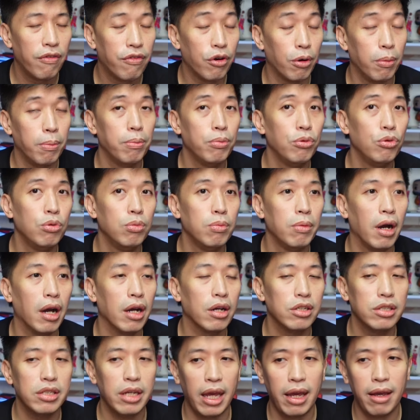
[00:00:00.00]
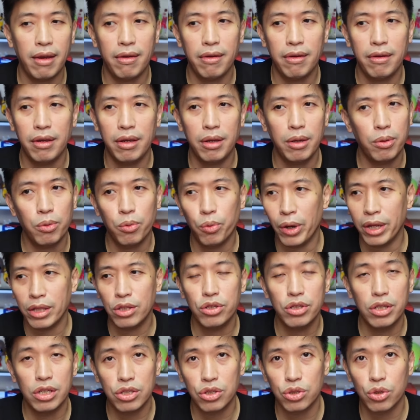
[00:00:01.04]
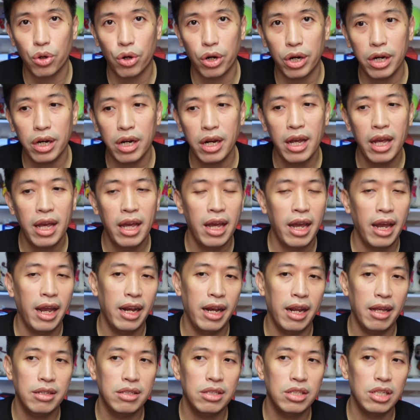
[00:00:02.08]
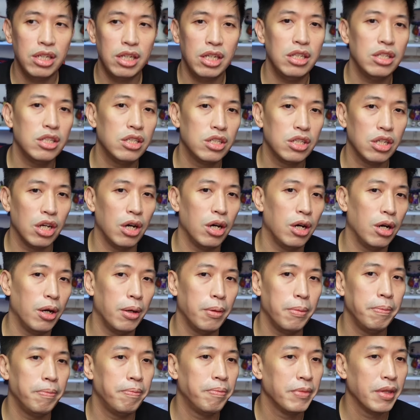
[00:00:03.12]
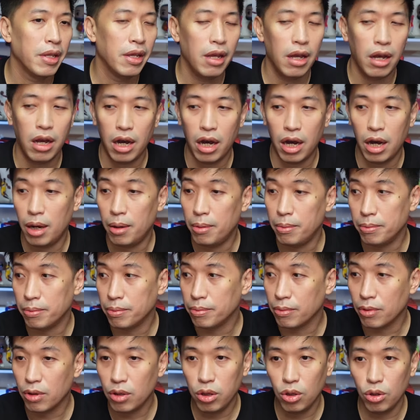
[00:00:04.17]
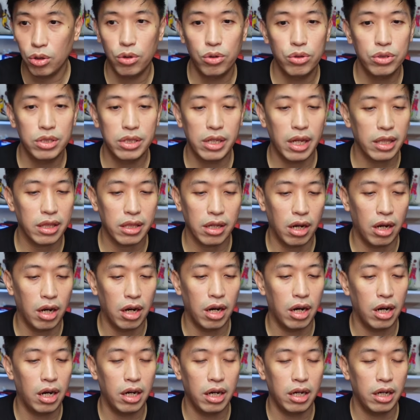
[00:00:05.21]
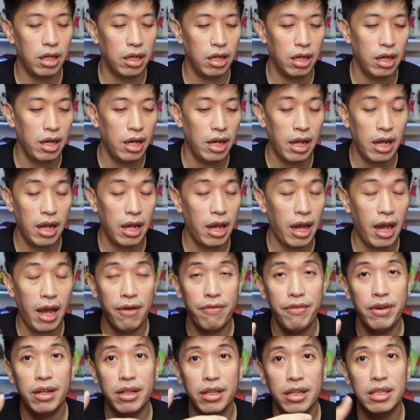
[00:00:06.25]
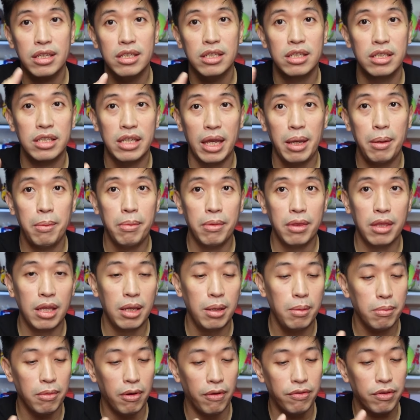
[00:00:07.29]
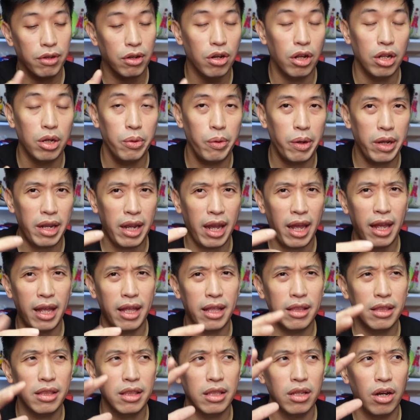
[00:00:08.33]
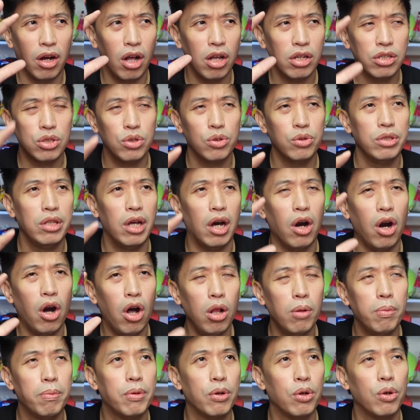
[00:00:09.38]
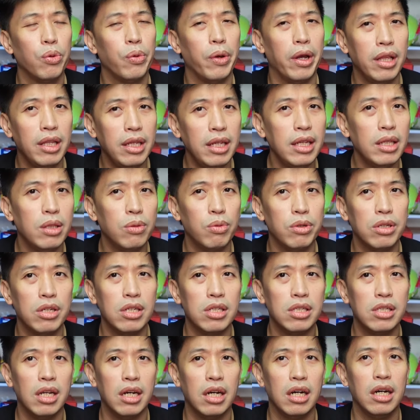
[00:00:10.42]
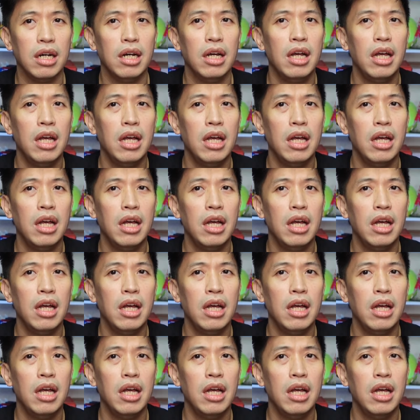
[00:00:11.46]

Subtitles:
from Puma, because I went to the store and I seen some clothes that are having this same theme of the colorway, and also the All Pro Elite, which is the